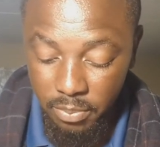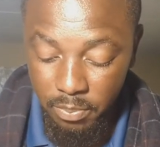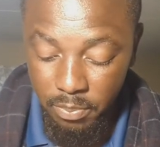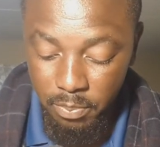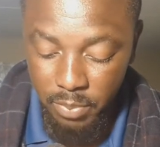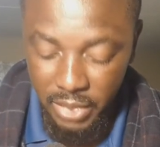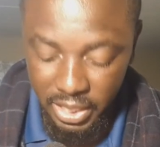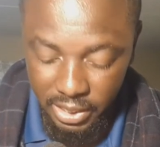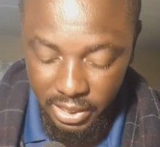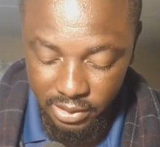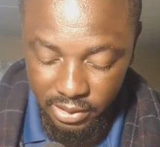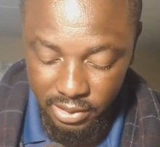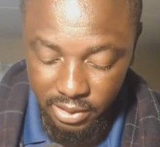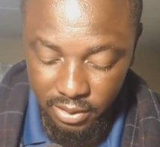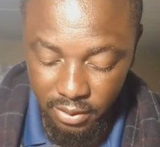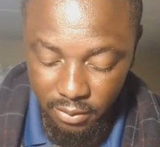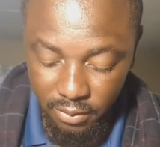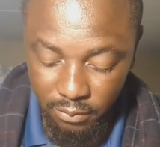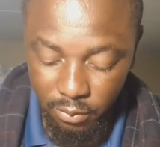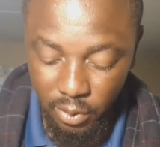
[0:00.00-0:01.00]

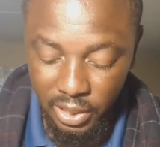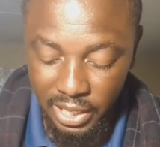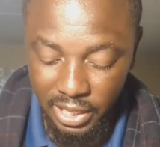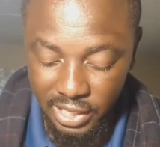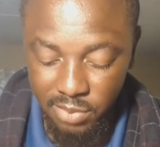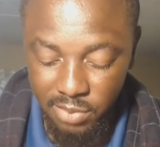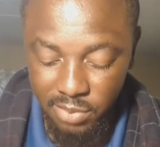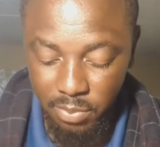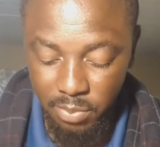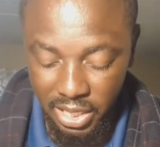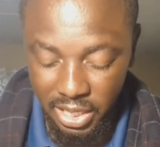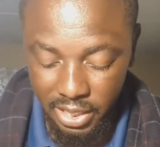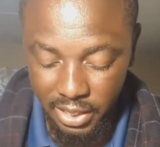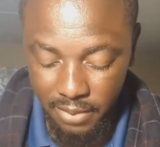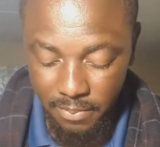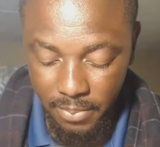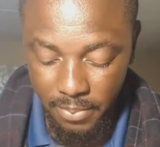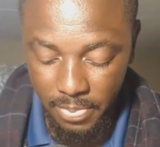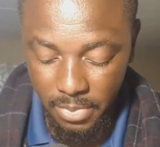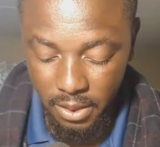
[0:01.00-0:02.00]
meat for less money.